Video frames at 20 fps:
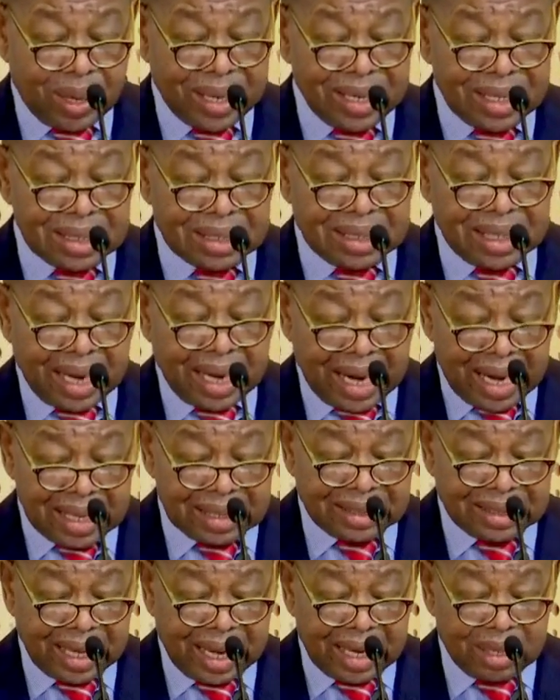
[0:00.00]
well as the
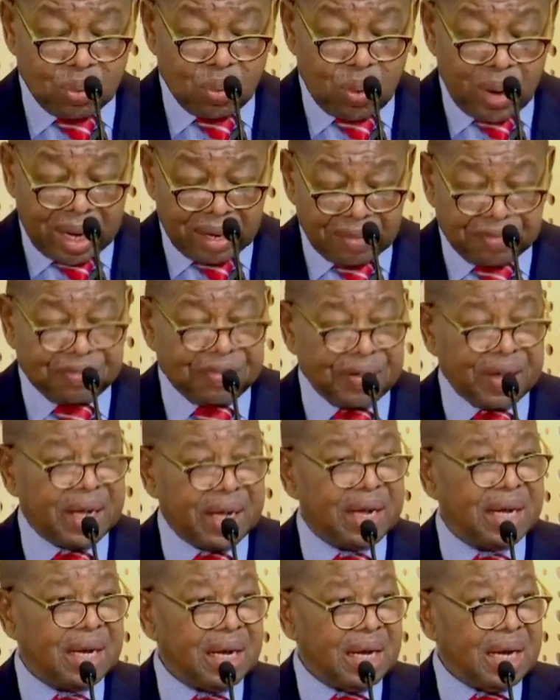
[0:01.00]
Health and
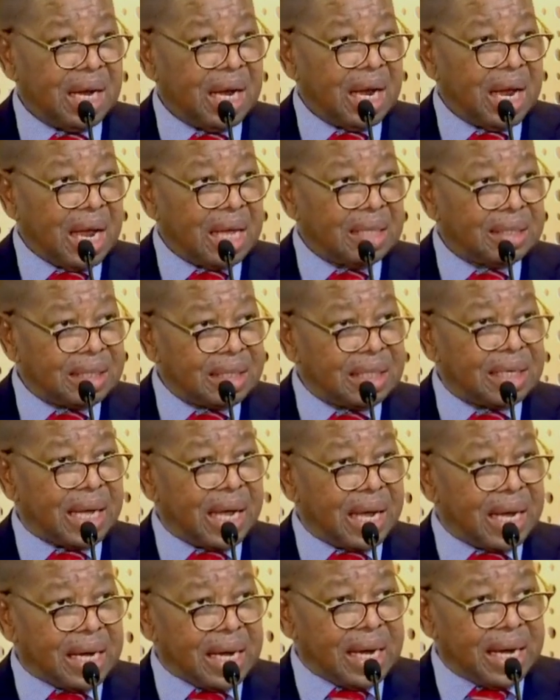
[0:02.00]
Welfare and the
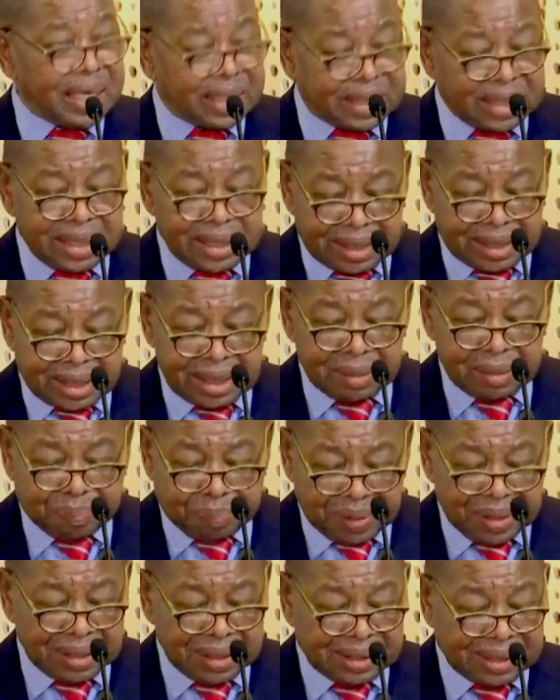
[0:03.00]

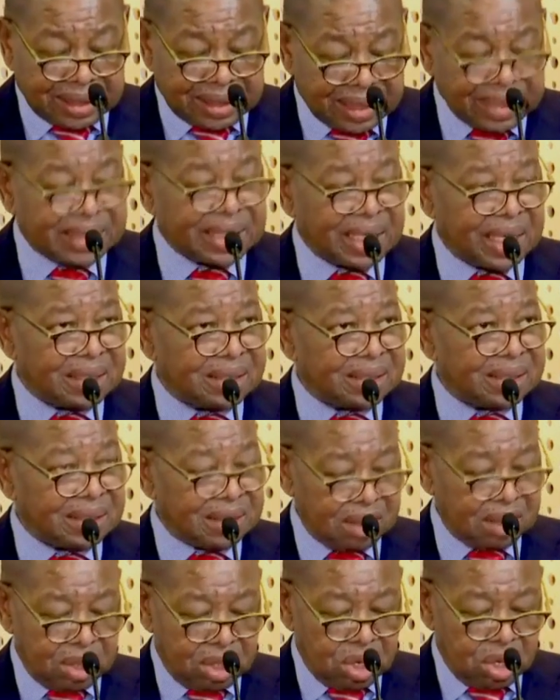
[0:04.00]
ETDP
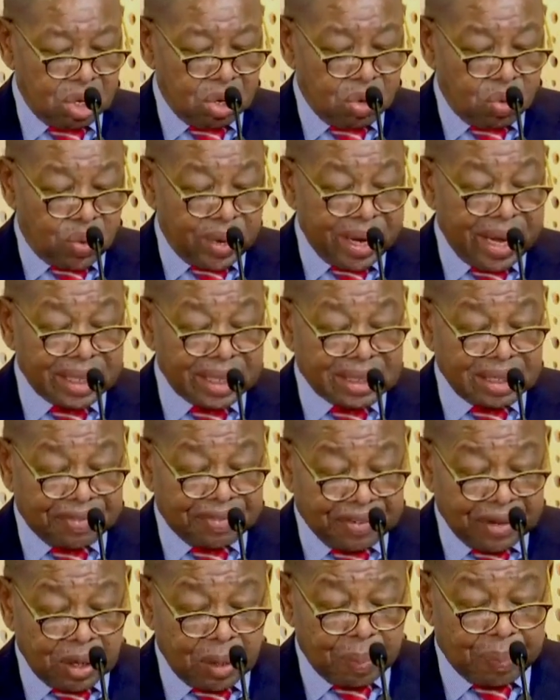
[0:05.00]
SETAs, we are
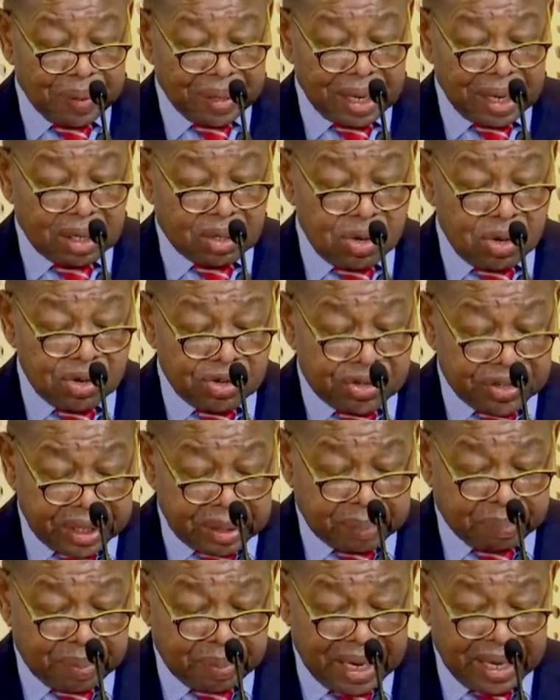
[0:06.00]
developing a
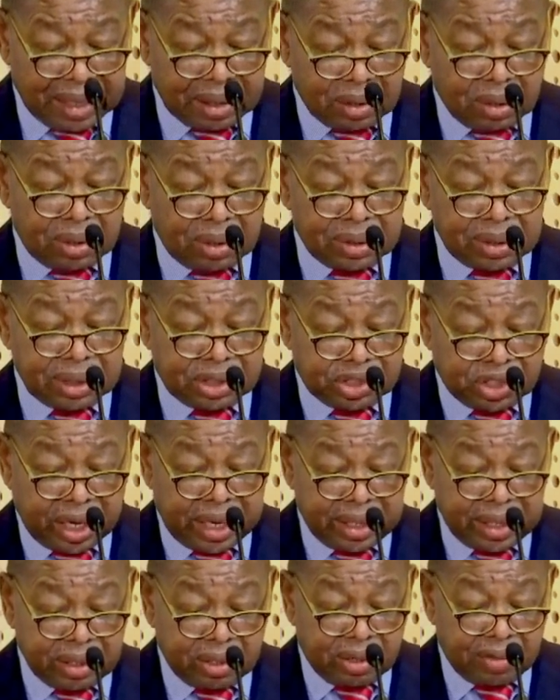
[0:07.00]
concrete plan on the
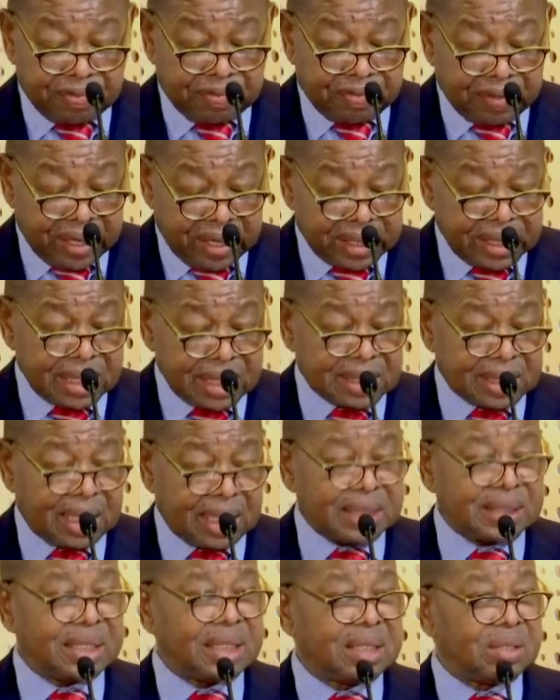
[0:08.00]
training of various
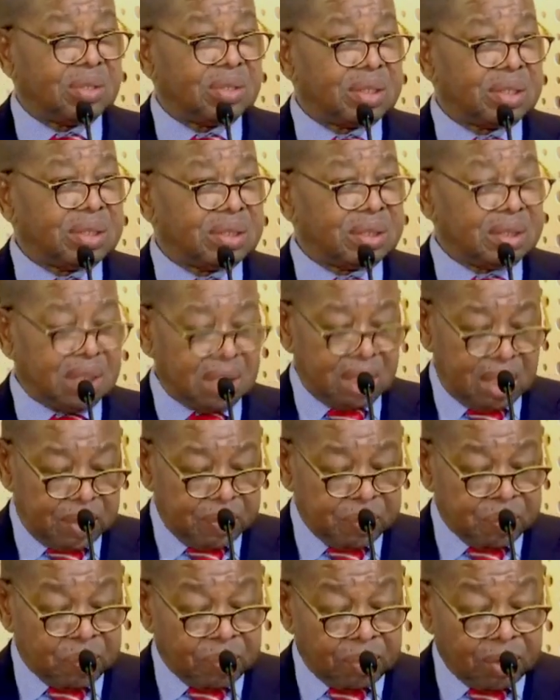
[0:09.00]
categories
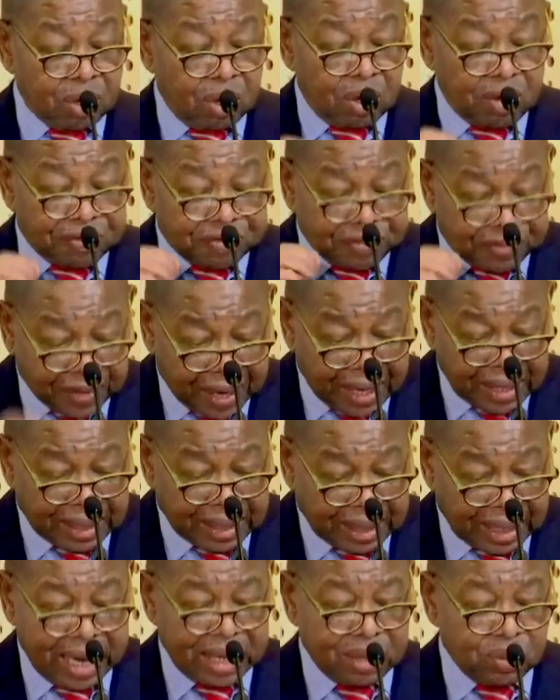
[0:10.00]
of
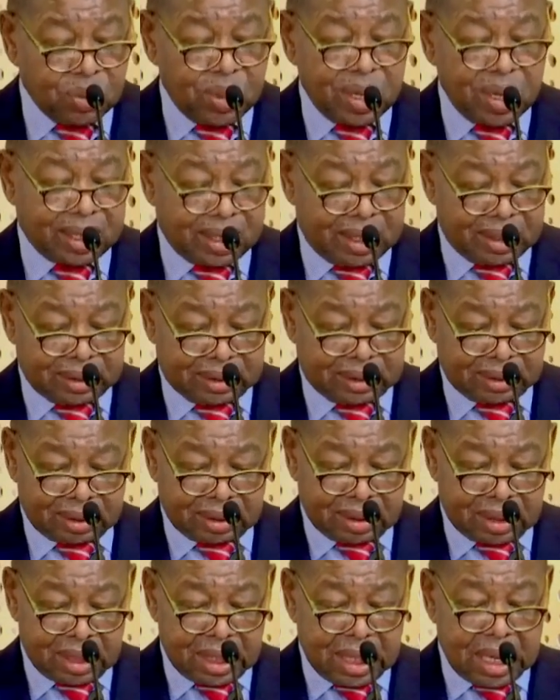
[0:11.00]
frontline workers,
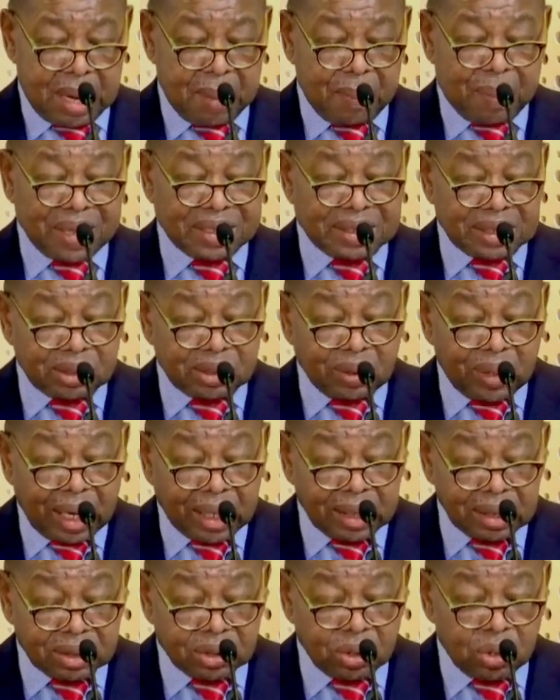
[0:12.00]

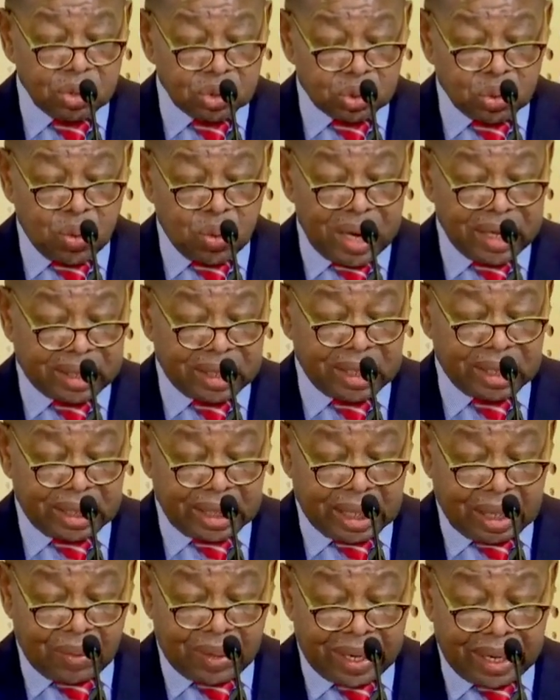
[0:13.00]
particularly those working
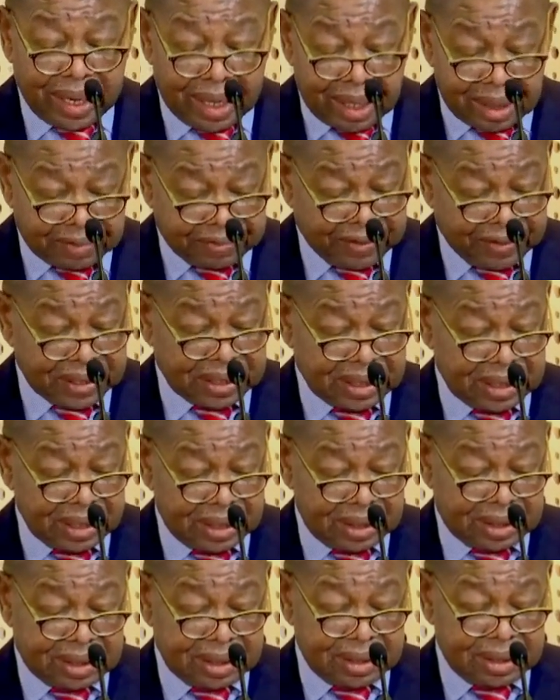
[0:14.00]
in our health
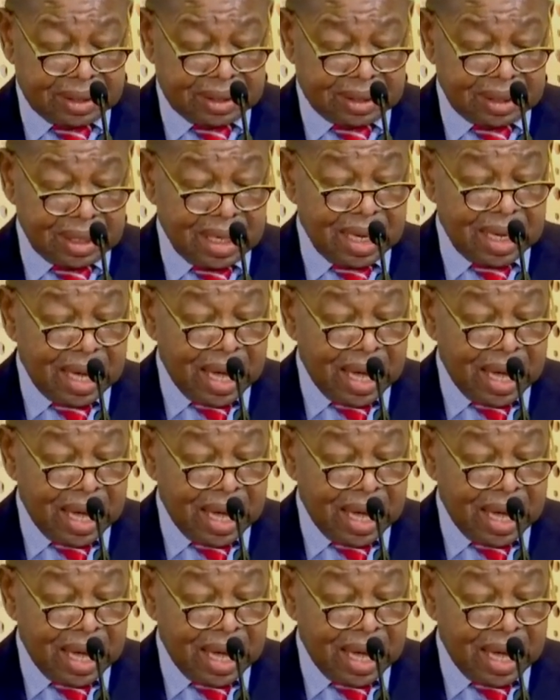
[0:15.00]
facilities